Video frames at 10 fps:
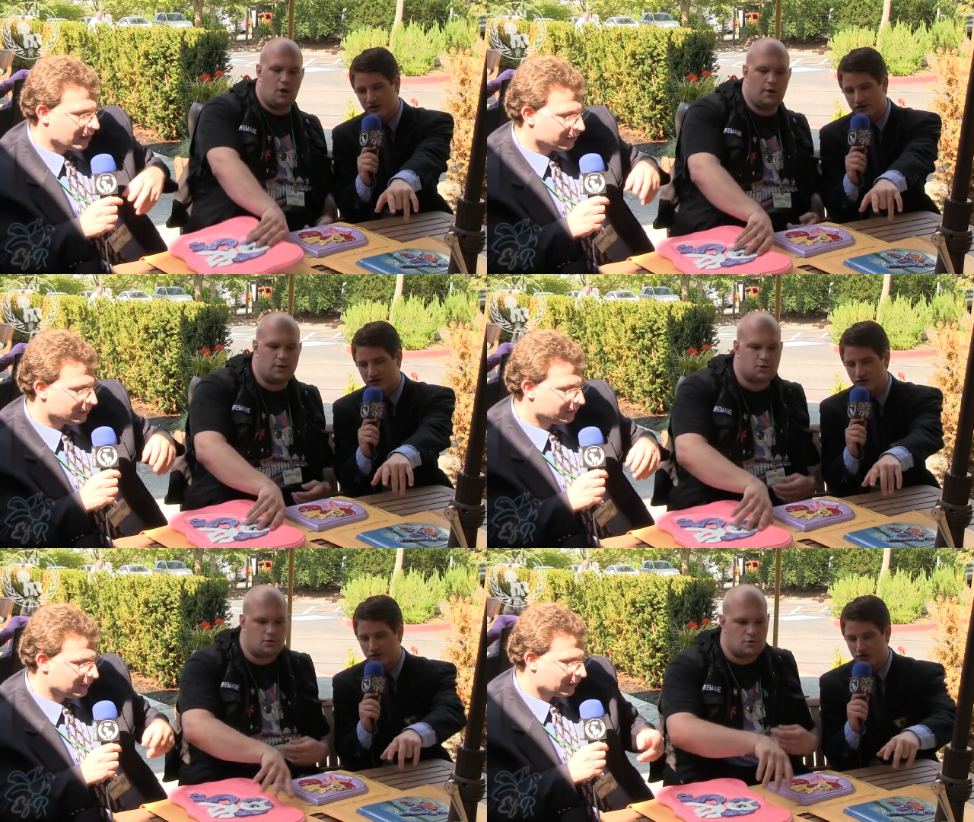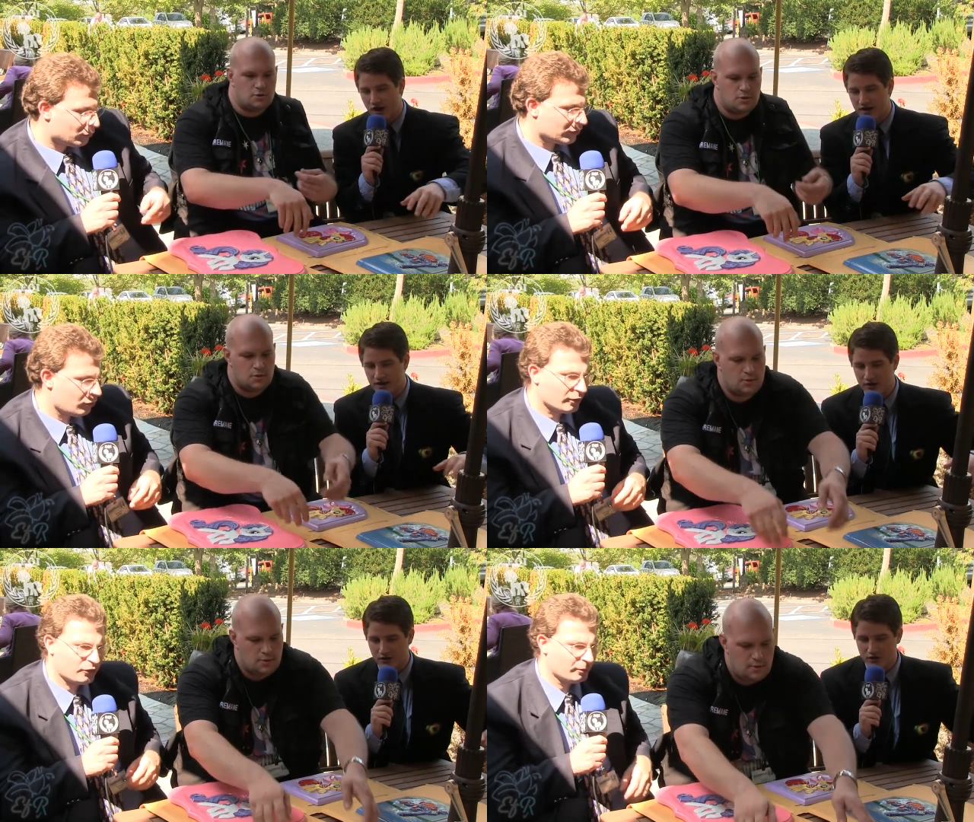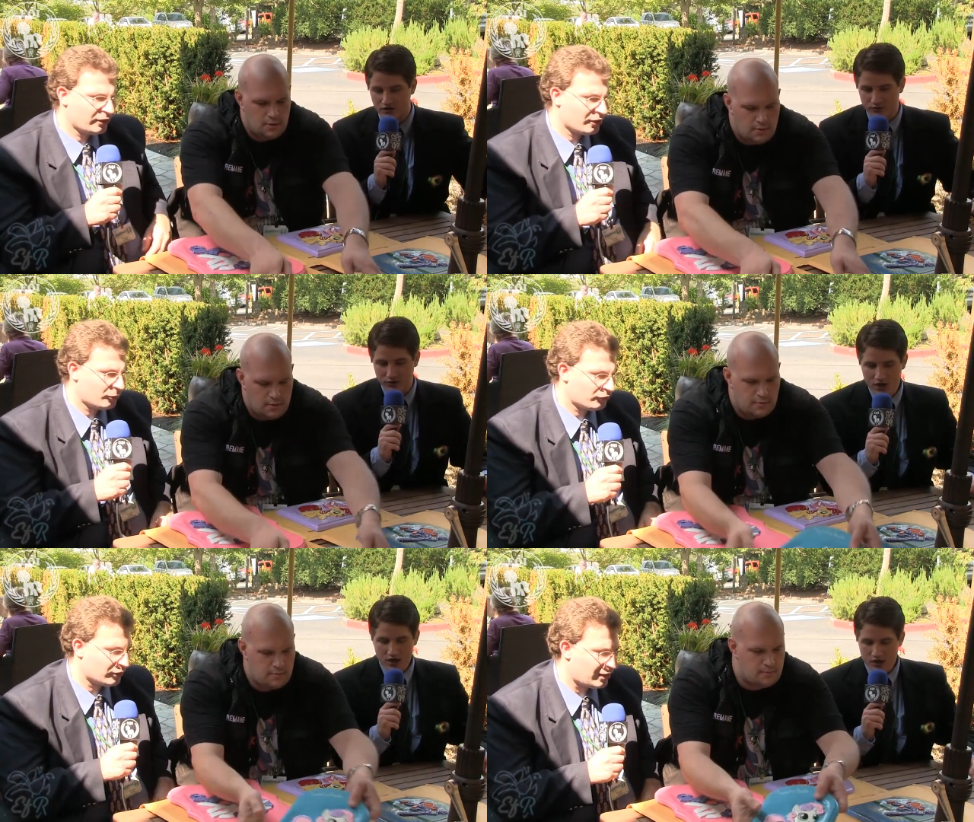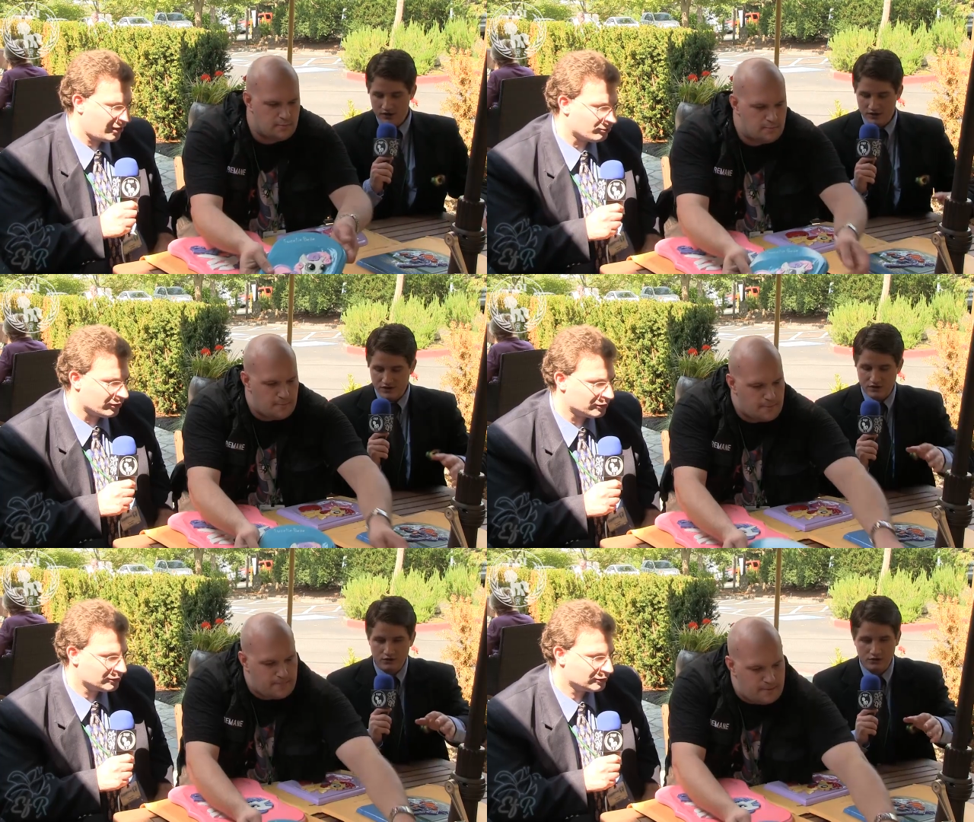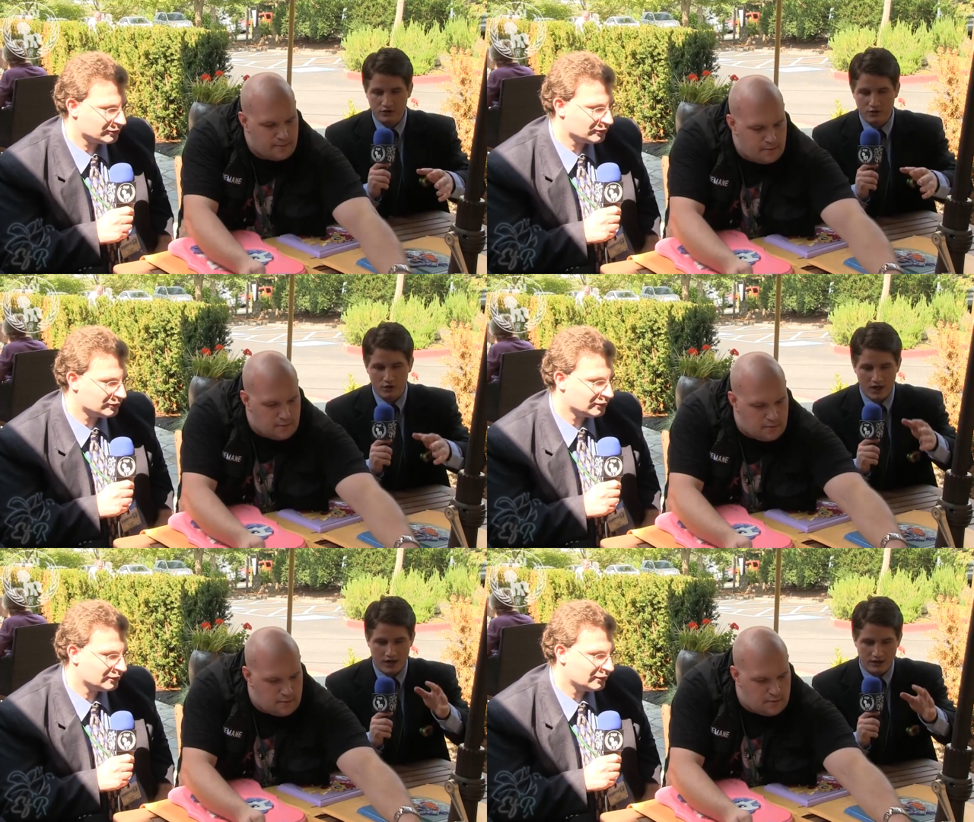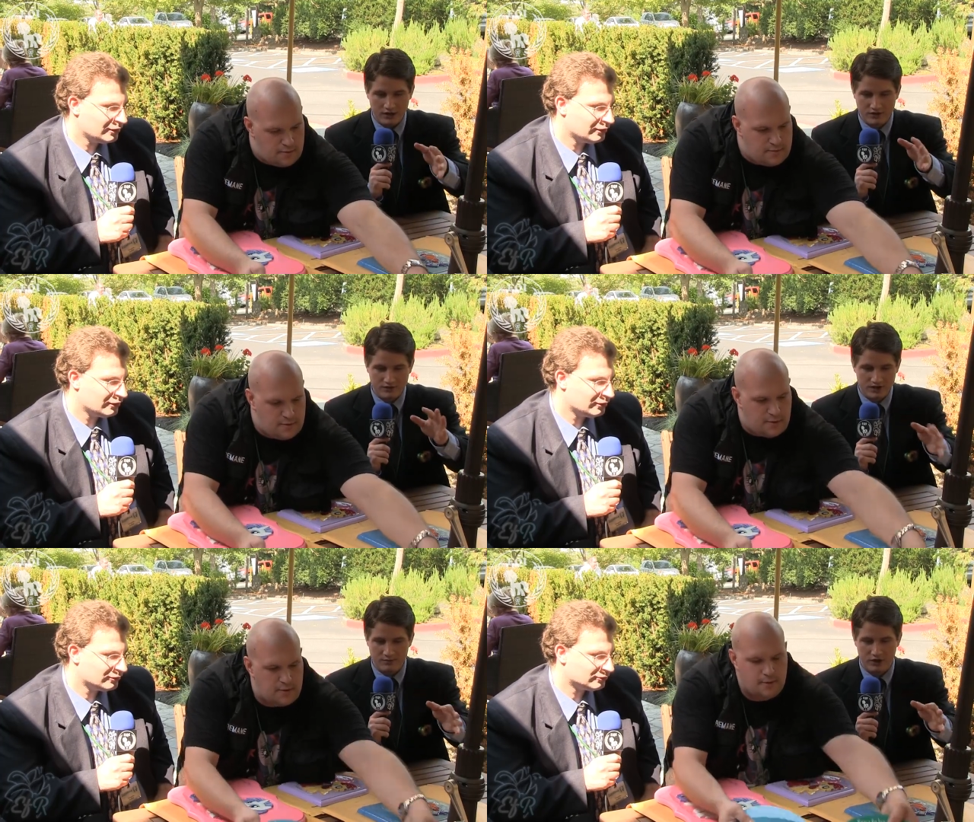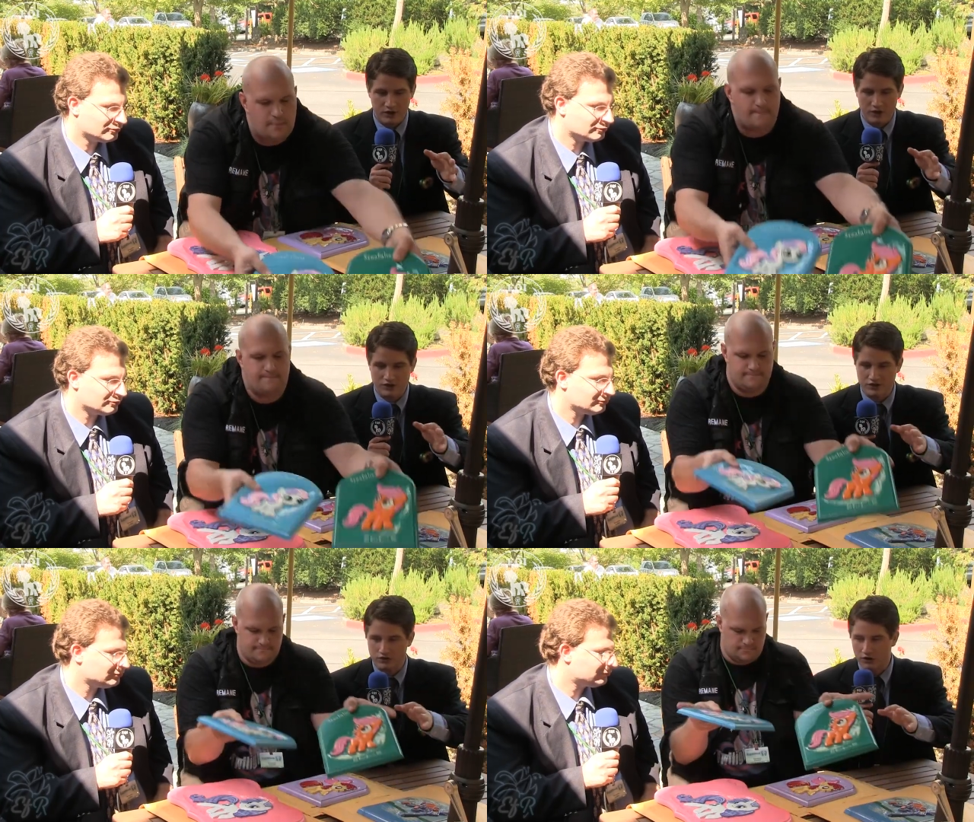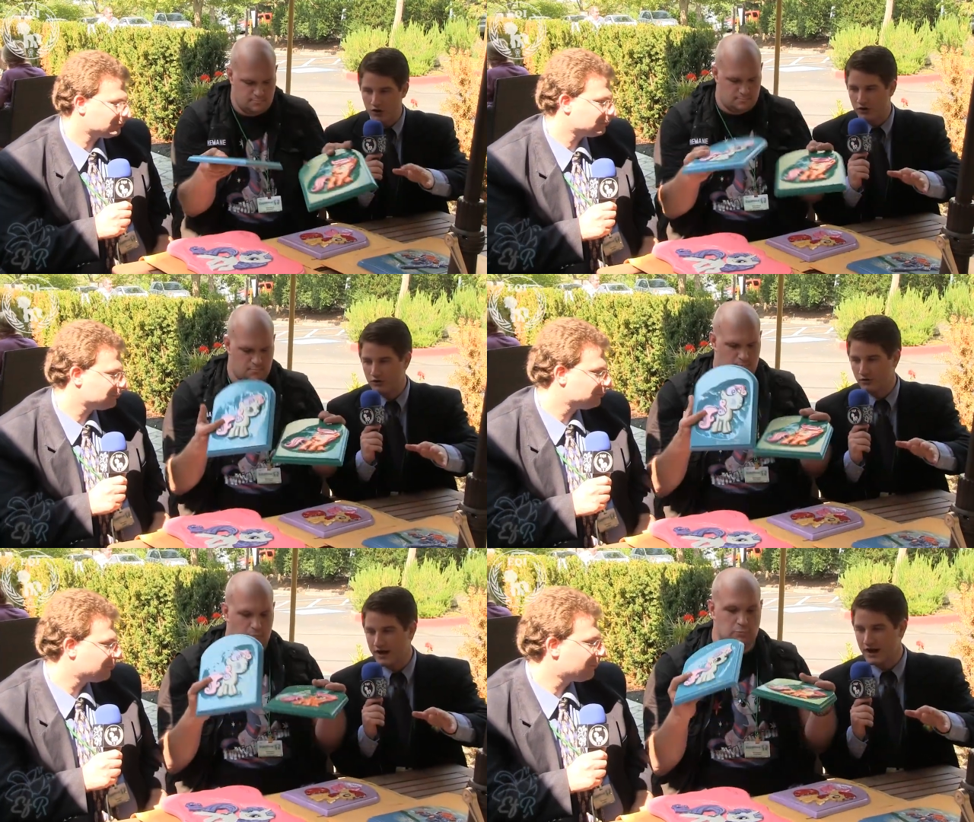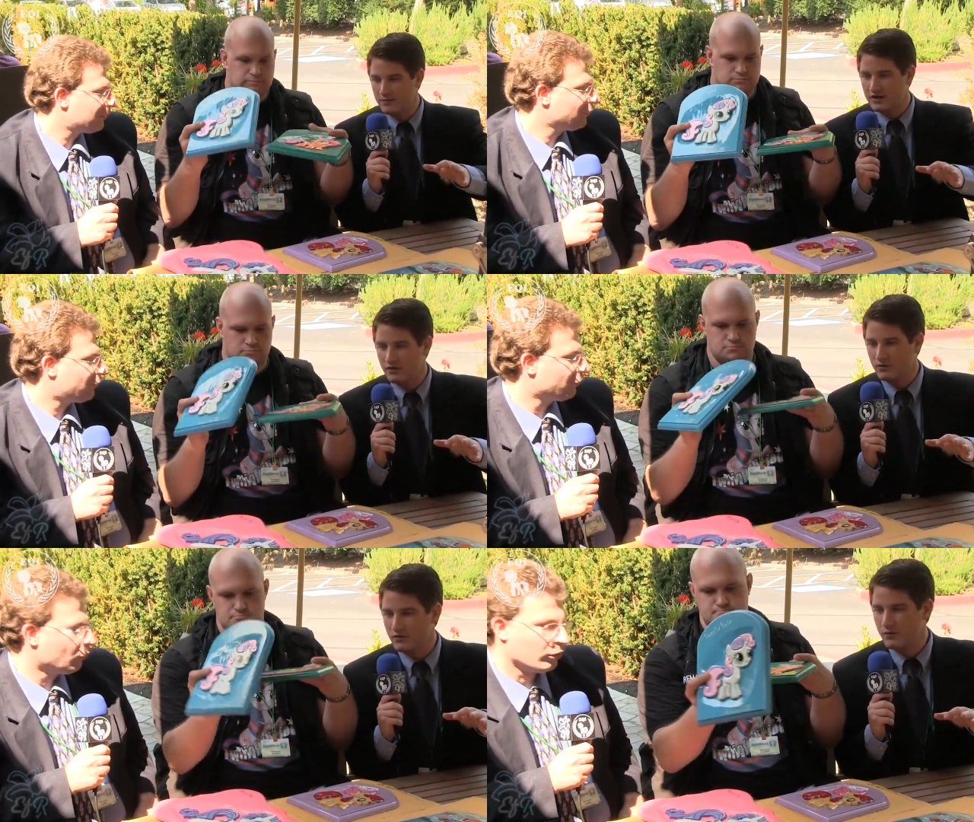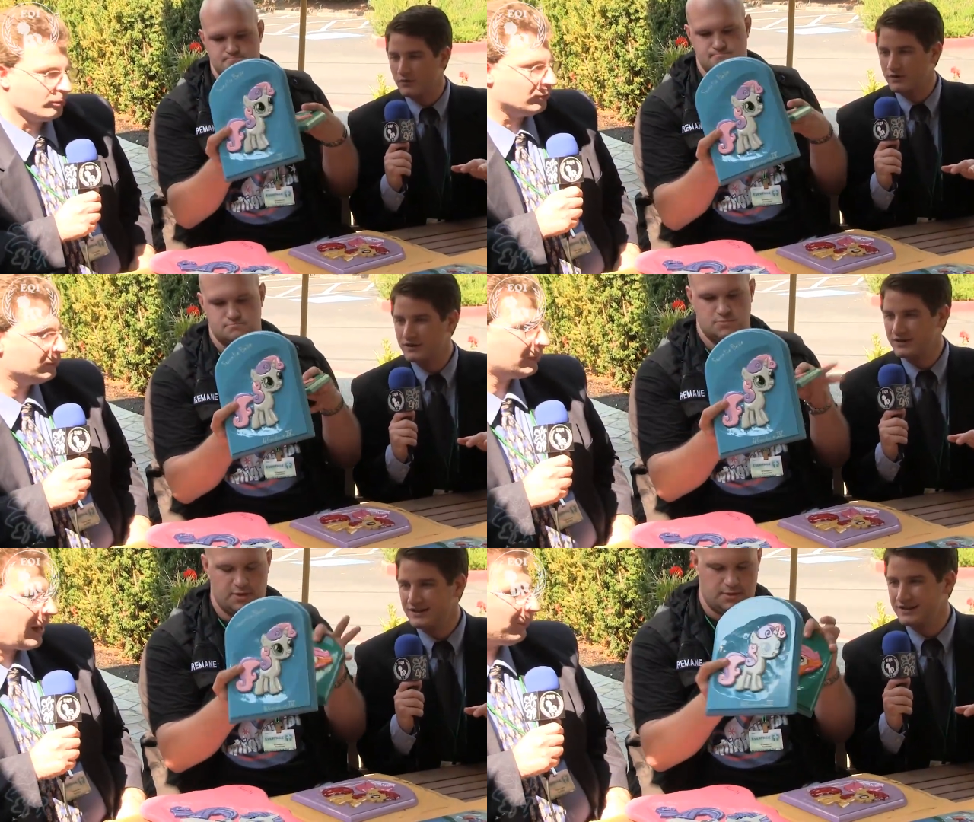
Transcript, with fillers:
Speaker 1: yeah, and the Scootaloo? Yeah, I think that those are the other ones for the camera. The Scootaloo and the Sweetie Belle uh, just look great. I mean, they're adorable, the,